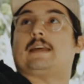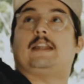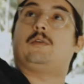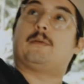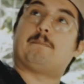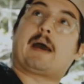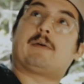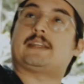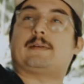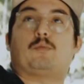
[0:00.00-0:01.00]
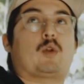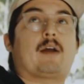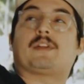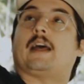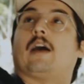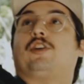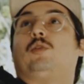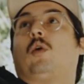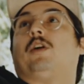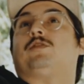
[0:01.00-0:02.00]
and you can mount whatever the hell you
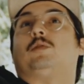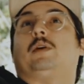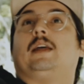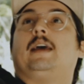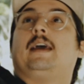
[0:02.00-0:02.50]
want to it.